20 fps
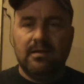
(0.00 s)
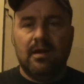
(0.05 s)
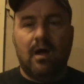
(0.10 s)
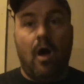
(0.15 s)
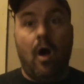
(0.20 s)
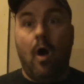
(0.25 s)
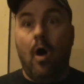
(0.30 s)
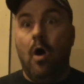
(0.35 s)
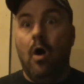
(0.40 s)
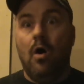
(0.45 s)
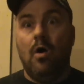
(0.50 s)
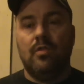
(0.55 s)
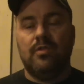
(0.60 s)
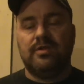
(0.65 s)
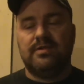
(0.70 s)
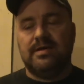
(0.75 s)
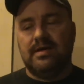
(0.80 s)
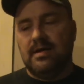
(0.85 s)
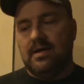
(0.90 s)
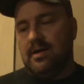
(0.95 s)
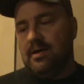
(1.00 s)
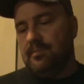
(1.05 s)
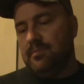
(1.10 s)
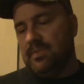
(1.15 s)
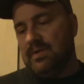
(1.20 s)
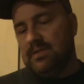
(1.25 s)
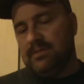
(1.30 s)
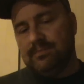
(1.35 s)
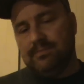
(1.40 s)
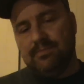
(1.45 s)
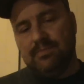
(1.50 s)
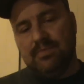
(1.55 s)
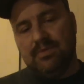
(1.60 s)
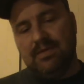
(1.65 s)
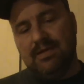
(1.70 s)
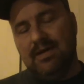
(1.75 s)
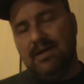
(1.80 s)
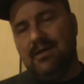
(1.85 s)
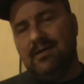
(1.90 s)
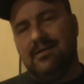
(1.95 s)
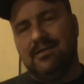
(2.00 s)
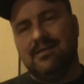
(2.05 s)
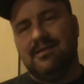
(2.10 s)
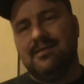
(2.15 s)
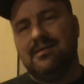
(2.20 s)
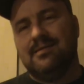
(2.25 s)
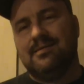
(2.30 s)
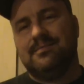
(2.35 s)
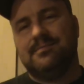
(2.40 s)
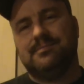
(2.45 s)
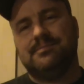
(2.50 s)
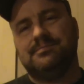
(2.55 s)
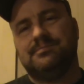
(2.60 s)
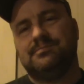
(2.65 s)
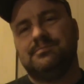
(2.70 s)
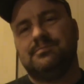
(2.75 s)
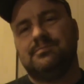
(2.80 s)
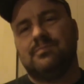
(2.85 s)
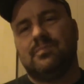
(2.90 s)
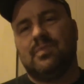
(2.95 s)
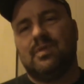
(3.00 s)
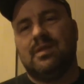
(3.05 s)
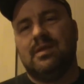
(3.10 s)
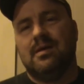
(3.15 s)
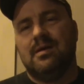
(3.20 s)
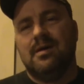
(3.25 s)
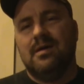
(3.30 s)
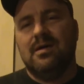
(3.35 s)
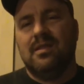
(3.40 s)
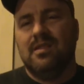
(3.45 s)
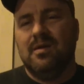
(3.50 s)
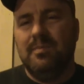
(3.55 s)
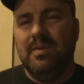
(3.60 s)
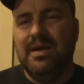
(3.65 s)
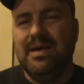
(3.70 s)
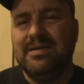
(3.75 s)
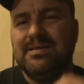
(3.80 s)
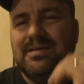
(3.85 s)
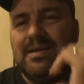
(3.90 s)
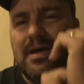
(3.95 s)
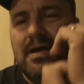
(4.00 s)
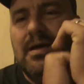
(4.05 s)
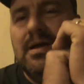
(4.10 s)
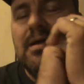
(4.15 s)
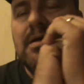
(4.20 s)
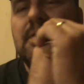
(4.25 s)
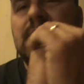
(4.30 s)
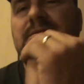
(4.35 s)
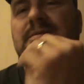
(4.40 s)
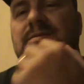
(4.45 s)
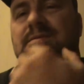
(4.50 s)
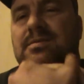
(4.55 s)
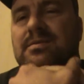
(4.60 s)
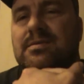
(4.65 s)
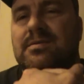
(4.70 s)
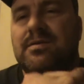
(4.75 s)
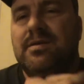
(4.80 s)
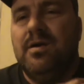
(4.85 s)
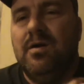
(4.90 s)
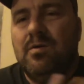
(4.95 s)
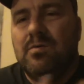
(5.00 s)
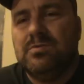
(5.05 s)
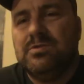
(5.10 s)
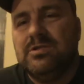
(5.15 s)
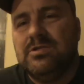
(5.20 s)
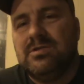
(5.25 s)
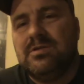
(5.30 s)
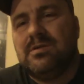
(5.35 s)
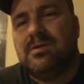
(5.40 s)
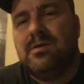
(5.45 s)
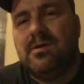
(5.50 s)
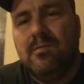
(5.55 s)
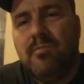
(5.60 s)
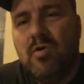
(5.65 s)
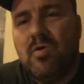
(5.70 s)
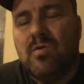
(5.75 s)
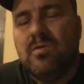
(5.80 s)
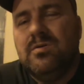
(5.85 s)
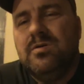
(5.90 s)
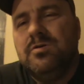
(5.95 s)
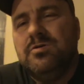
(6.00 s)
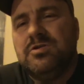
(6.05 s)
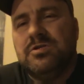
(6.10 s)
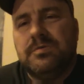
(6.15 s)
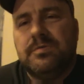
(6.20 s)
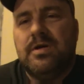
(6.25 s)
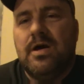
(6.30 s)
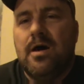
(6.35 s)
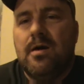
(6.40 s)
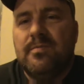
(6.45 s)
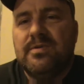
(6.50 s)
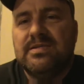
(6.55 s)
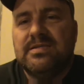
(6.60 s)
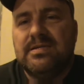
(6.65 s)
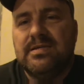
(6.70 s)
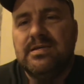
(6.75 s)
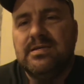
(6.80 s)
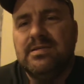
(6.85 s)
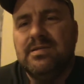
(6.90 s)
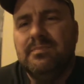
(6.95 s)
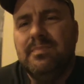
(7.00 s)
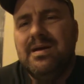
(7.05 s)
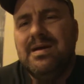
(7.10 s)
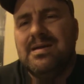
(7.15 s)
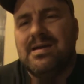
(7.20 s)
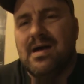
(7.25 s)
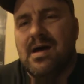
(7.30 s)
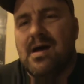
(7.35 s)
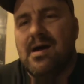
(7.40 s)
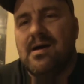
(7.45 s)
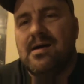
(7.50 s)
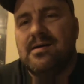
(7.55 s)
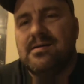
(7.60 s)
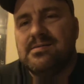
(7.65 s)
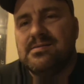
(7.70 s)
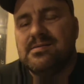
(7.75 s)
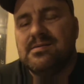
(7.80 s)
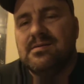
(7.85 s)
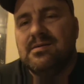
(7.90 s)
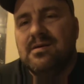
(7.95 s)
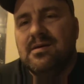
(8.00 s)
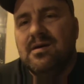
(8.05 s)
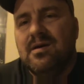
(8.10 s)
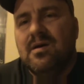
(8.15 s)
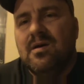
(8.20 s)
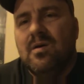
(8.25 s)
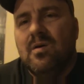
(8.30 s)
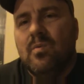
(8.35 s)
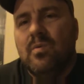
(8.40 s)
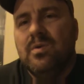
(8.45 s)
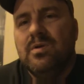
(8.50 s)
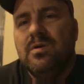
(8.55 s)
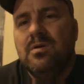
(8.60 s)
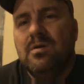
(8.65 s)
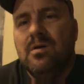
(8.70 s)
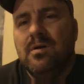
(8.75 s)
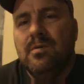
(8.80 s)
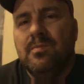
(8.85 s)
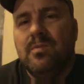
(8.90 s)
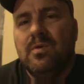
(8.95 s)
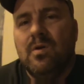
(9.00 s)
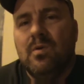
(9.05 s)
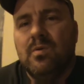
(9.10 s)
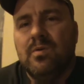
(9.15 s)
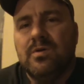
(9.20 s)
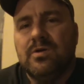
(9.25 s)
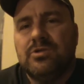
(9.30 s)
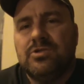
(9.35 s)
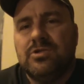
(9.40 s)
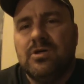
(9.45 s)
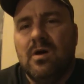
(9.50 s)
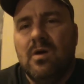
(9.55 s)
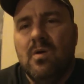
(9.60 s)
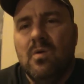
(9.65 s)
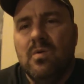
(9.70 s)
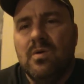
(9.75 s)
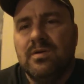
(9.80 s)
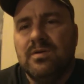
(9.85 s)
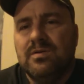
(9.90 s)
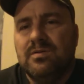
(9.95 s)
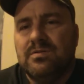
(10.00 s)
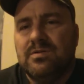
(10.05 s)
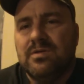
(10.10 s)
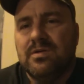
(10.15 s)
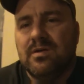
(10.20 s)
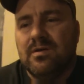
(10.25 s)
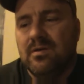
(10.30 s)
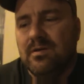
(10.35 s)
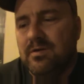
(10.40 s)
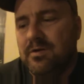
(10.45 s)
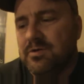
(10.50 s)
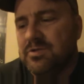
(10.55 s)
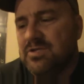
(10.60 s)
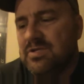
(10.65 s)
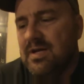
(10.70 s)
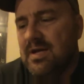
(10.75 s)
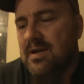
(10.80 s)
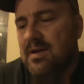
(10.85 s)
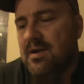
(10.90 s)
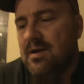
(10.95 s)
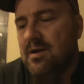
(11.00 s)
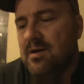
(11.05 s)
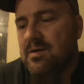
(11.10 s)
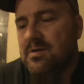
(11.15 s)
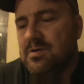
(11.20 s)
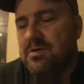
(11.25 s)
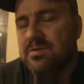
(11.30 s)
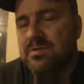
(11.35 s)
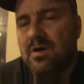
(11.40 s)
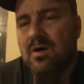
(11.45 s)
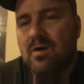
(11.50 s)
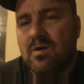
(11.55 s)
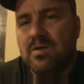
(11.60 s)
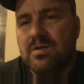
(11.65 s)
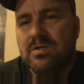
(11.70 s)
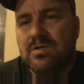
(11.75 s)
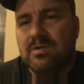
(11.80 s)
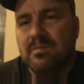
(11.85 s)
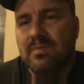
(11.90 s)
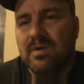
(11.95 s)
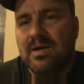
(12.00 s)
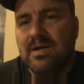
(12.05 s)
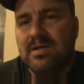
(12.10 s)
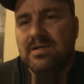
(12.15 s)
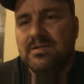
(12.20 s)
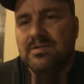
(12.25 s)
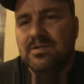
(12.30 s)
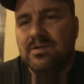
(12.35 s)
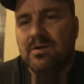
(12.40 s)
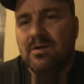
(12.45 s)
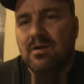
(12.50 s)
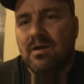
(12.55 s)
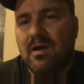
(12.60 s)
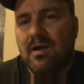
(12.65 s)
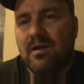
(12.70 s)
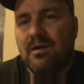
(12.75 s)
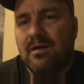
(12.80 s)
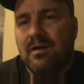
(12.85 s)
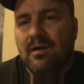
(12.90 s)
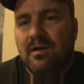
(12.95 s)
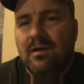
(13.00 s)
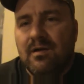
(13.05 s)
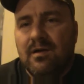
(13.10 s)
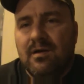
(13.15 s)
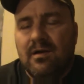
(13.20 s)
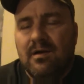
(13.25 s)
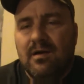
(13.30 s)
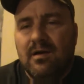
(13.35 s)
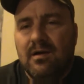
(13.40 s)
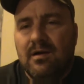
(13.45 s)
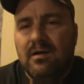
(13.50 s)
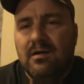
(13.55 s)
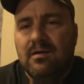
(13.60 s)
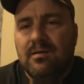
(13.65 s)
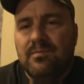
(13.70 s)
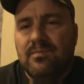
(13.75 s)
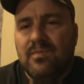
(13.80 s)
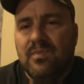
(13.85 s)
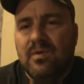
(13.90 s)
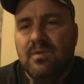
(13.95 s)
all the time. But yeah, the biggest thing is, just come on, use some common sense and be nice. When you go to a show and you're standing there and you're talking to your buddies and you're like, man,